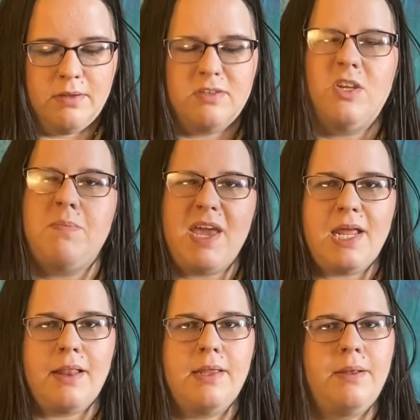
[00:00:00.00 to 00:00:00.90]
So you may
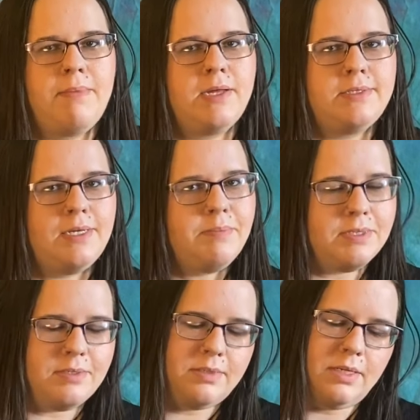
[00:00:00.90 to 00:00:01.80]
get a little messy, but
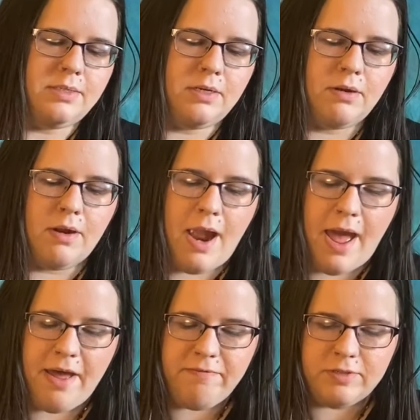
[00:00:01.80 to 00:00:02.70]
this is a
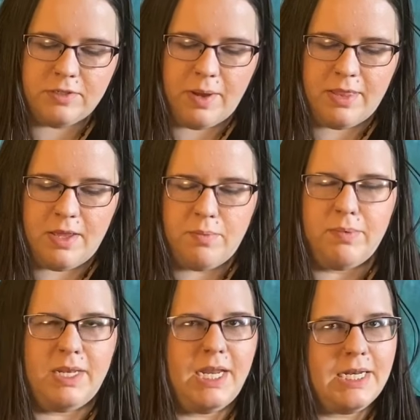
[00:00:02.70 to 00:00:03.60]
craft, so I think
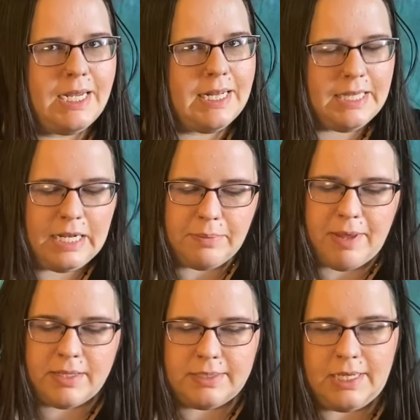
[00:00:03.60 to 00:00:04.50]
we need to get a little
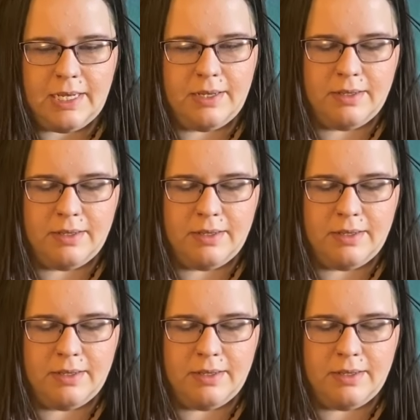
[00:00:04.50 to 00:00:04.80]
messy.